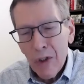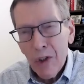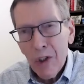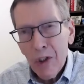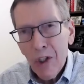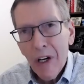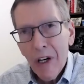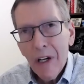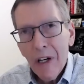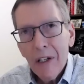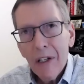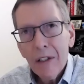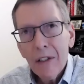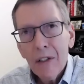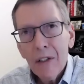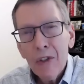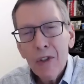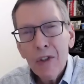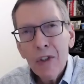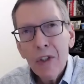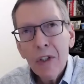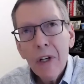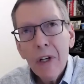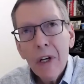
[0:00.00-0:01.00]

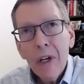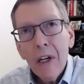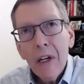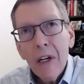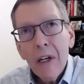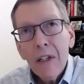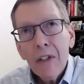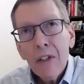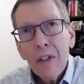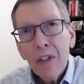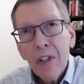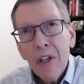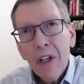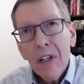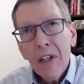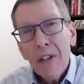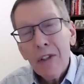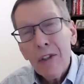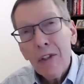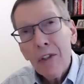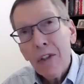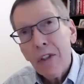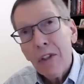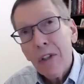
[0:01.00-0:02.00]
change
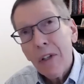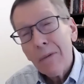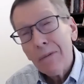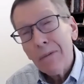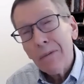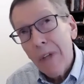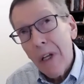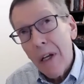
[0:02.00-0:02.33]
since